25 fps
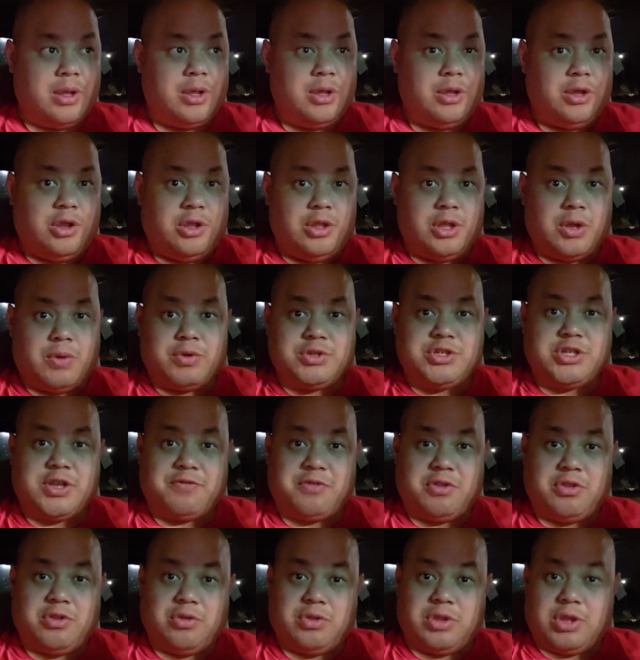you know what you have
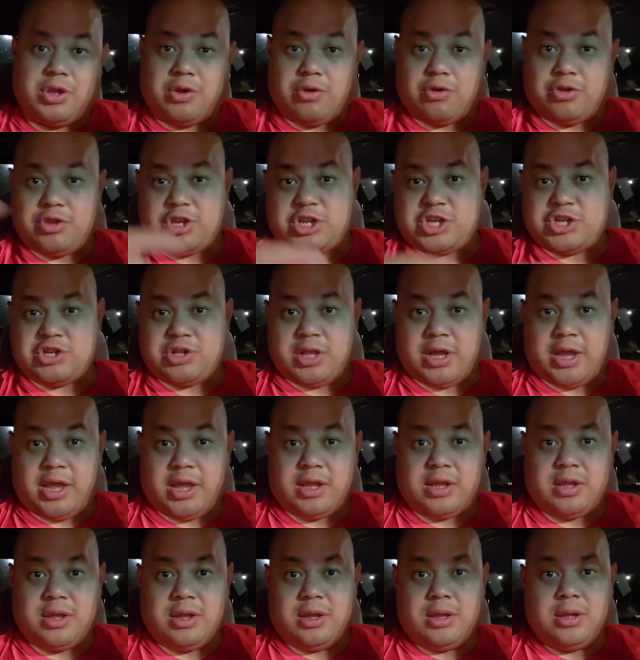to do to the girl that you
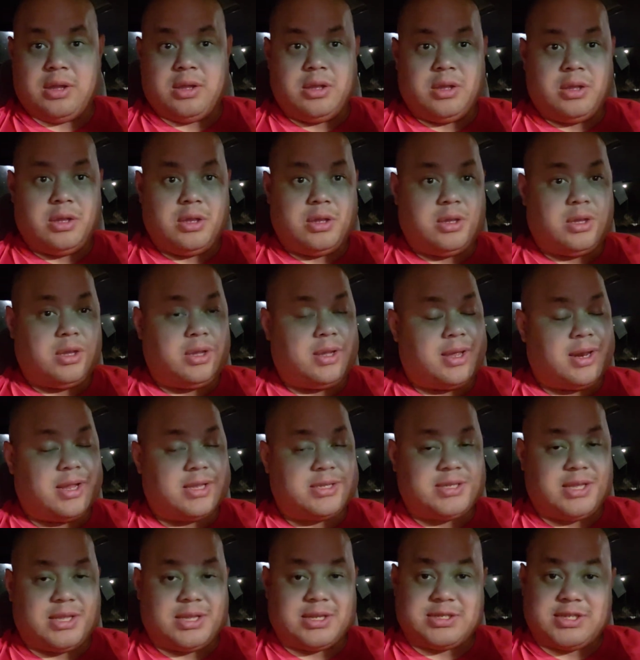like? You gotta
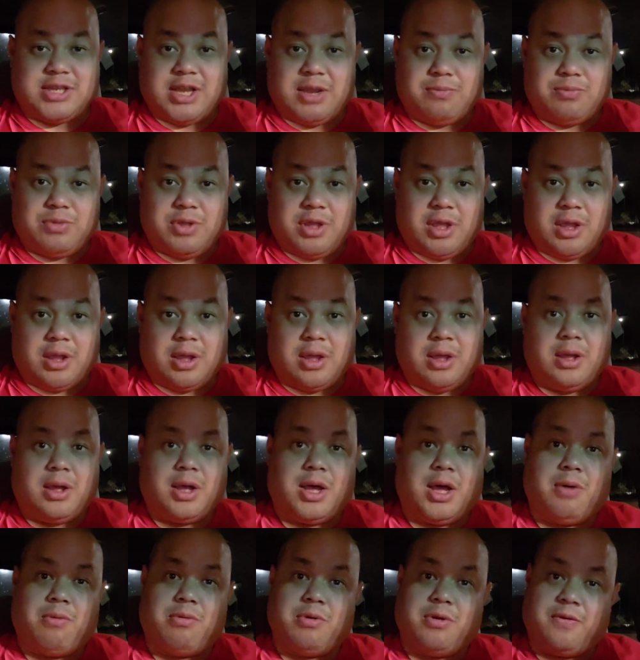say the same thing.
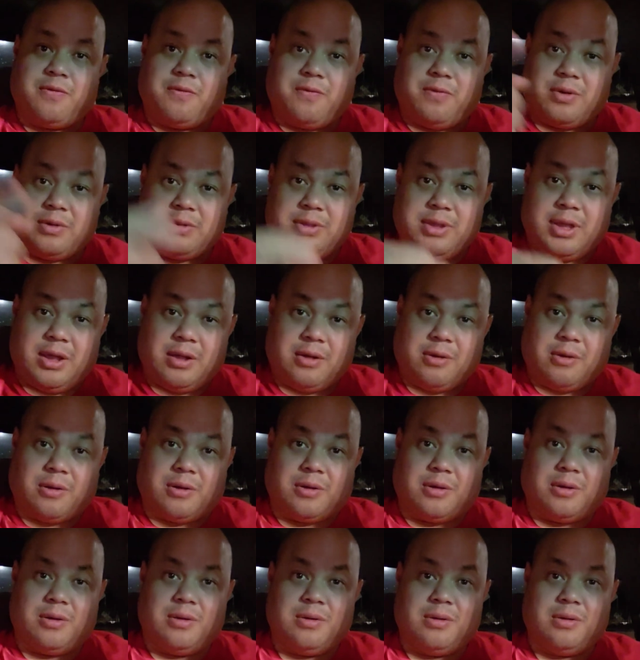I wanna fuck that girl.